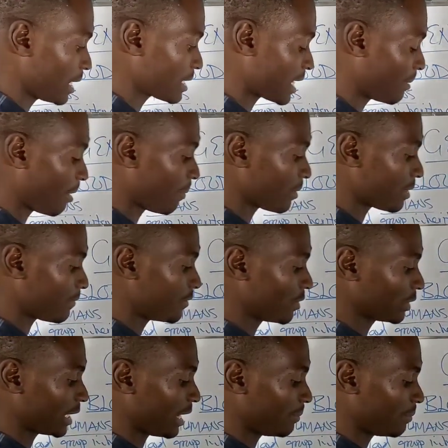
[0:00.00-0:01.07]
Let's come up with
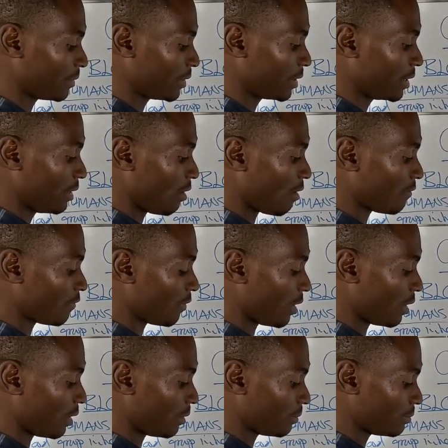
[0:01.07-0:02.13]
the phenotype
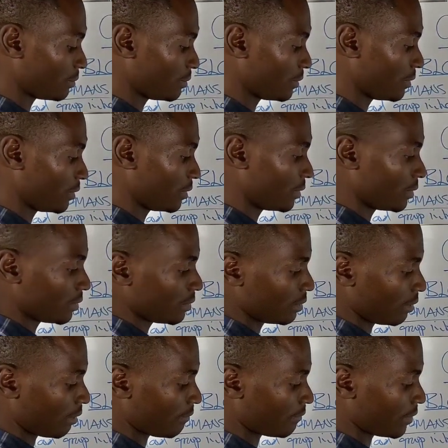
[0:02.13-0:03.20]

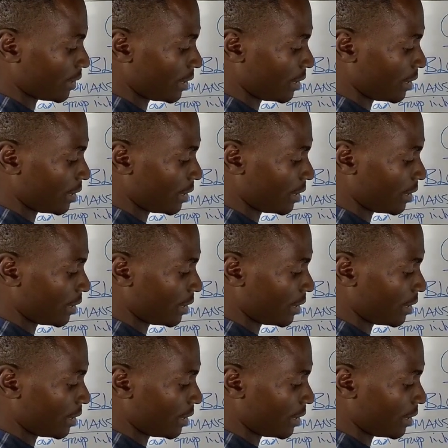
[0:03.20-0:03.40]
of